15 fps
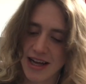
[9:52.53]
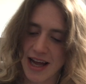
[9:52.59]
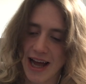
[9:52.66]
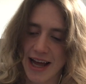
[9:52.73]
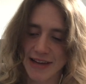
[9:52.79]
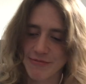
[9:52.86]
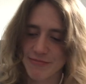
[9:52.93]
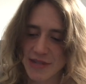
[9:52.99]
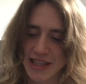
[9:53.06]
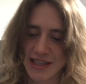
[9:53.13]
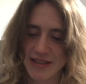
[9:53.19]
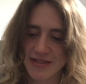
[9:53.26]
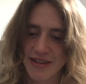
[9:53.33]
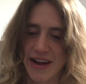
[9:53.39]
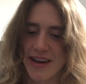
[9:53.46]
And we,
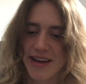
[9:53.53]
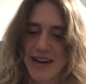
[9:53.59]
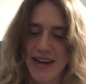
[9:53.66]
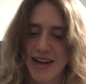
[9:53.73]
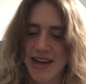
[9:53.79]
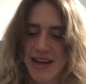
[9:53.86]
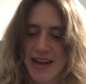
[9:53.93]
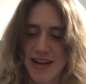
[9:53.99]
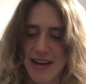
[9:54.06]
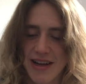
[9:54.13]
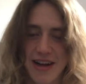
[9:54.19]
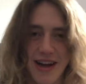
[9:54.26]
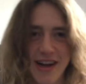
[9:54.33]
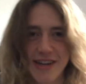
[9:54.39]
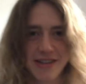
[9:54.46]
like,
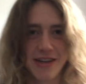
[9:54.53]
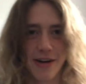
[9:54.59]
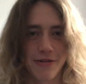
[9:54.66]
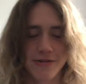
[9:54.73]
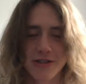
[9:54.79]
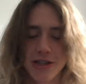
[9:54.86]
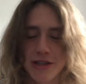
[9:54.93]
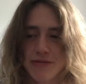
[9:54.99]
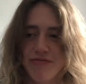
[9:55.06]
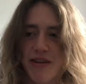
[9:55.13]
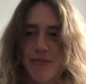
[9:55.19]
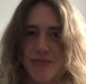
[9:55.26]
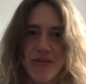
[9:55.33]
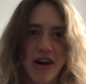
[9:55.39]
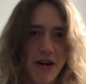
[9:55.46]
I know, just
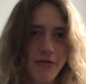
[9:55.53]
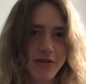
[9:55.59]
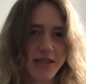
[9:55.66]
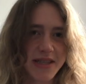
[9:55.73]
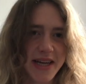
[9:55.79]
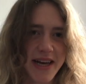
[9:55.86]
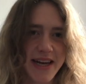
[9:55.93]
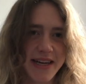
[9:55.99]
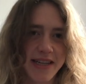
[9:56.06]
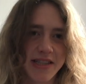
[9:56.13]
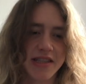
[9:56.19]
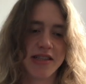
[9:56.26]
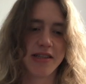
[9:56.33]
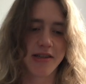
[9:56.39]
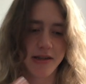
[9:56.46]
from those
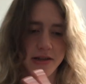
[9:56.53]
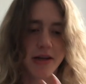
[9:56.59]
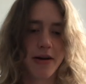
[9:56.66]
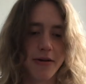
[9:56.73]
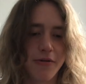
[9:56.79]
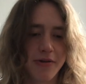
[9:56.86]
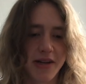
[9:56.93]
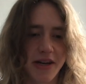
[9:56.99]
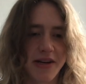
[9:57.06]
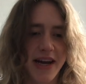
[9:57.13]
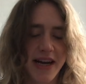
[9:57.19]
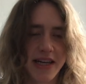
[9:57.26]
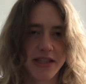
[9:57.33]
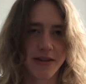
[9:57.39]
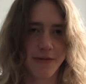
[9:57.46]
days to the
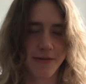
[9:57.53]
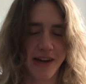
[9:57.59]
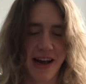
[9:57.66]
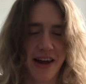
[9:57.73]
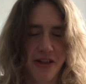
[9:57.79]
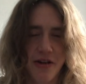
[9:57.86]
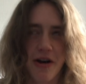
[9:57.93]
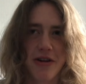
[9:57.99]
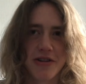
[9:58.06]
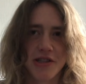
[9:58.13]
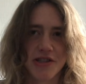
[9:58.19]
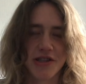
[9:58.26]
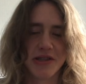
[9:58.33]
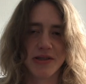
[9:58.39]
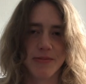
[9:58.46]
days of
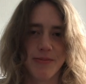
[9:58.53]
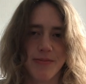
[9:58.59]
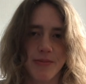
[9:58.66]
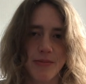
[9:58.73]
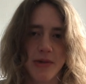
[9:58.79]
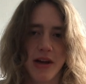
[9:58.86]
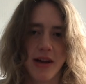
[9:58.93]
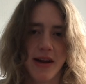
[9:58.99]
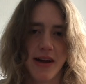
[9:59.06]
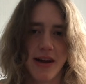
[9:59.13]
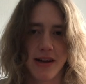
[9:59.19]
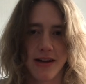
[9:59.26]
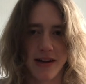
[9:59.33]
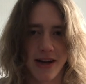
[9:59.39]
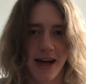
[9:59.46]
Catholicism,
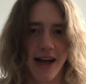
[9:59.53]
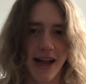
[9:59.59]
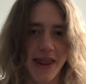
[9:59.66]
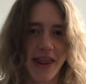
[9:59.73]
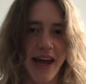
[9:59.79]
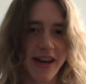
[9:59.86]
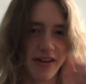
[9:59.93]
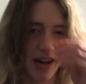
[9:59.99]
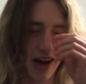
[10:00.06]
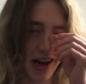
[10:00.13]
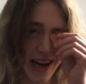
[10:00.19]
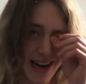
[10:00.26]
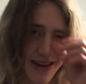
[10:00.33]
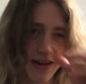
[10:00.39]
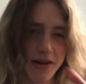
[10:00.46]
And then, like,
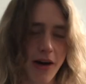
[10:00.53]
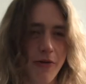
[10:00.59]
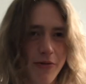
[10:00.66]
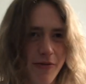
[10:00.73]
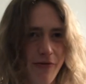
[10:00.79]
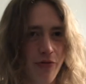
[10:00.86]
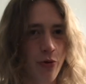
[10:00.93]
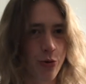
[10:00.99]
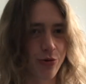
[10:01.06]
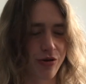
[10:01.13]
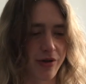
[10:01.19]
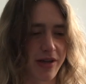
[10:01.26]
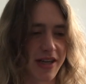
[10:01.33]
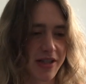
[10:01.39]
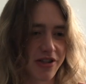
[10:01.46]
going
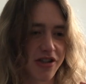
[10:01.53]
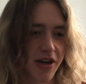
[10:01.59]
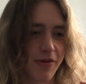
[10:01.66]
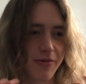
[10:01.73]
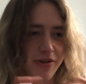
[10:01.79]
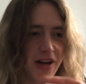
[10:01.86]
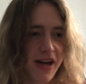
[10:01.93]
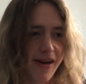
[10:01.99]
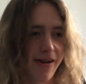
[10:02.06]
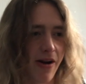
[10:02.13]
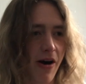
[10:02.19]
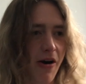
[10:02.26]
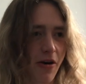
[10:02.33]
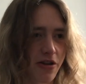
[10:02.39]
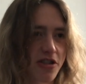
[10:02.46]
forward and showing, like,
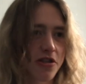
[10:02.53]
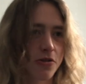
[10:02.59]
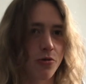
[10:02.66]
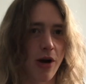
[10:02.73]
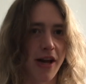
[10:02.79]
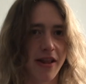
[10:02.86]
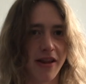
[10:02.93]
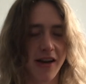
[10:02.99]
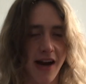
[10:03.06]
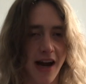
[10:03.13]
our strength and